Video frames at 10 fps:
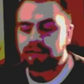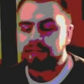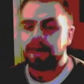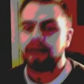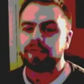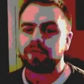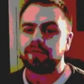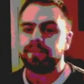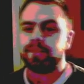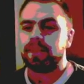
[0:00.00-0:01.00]
the
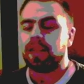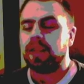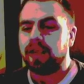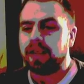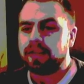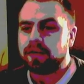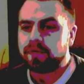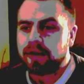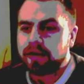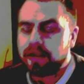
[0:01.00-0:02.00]
bathroom. And
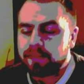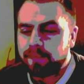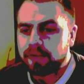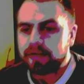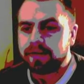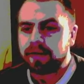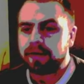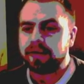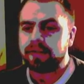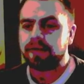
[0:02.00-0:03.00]
there, another point
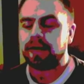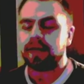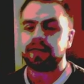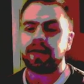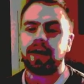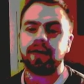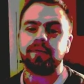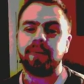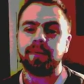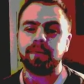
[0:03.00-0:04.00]
in the night, I
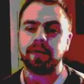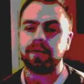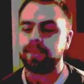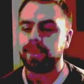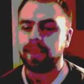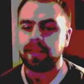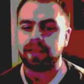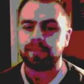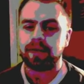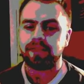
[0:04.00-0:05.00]
remember
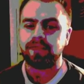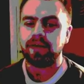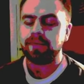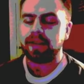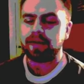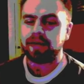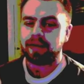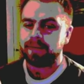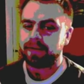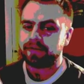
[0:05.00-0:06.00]
that my thumbnail
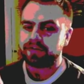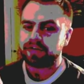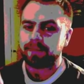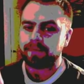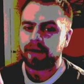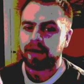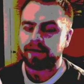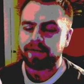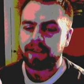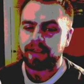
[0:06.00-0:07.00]
had been chopped
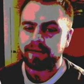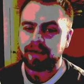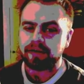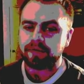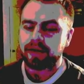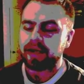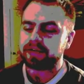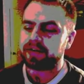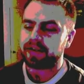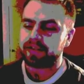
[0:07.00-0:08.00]
off. I had gotten in an
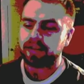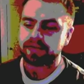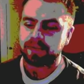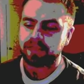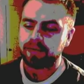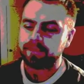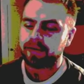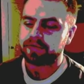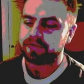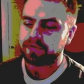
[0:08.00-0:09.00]
accident. I lost my
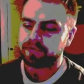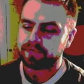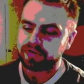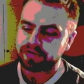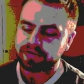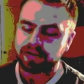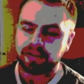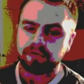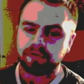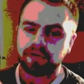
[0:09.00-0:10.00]
thumbnail, so there was just a
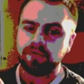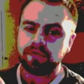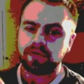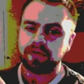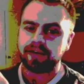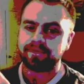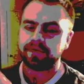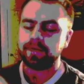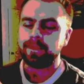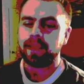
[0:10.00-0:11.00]
little cuticle
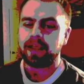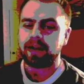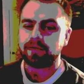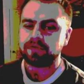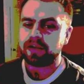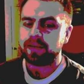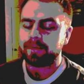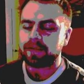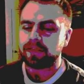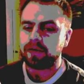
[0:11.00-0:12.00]
left. And I was looking at
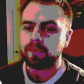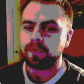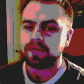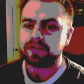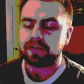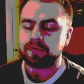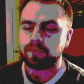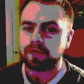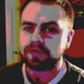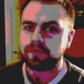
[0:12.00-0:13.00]
my thumb. We were listening to
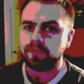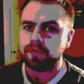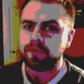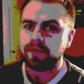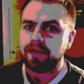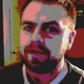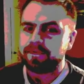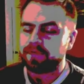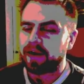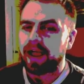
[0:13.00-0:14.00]
Rusted Root
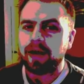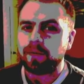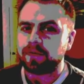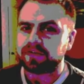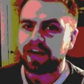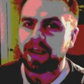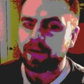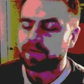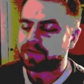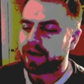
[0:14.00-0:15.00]
for hours and
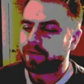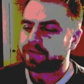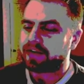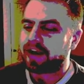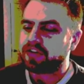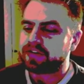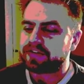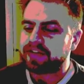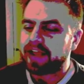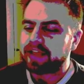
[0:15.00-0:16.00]
hours and hours. And I
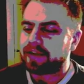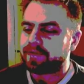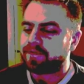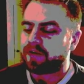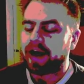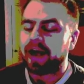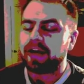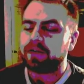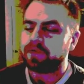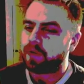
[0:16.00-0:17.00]
just sat there for I
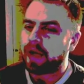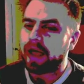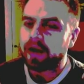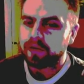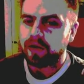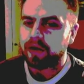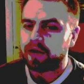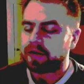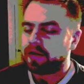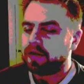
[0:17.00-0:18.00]
don't know how
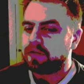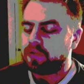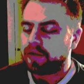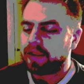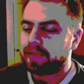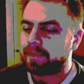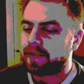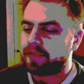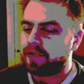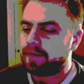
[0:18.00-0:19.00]
long looking at
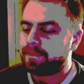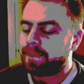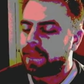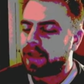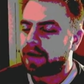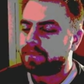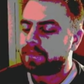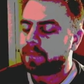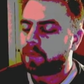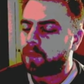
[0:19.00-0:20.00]
my thumb. I
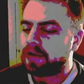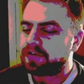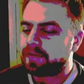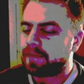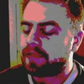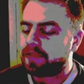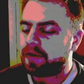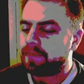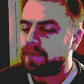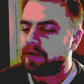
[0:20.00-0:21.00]
remember watching my
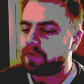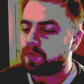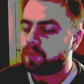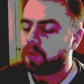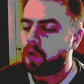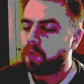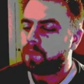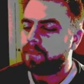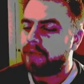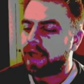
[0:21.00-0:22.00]
thumbnail grow
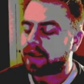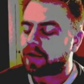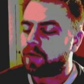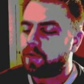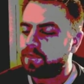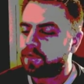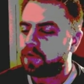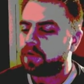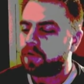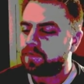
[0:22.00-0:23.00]
back
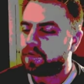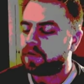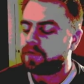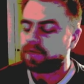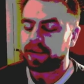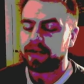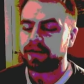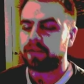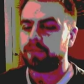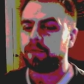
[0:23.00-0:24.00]
over and over and over again.
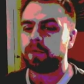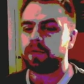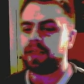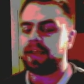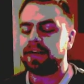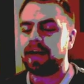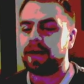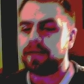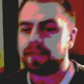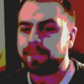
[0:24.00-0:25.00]
Other people were laying
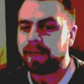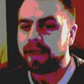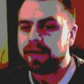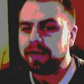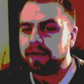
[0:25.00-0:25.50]
down on the bed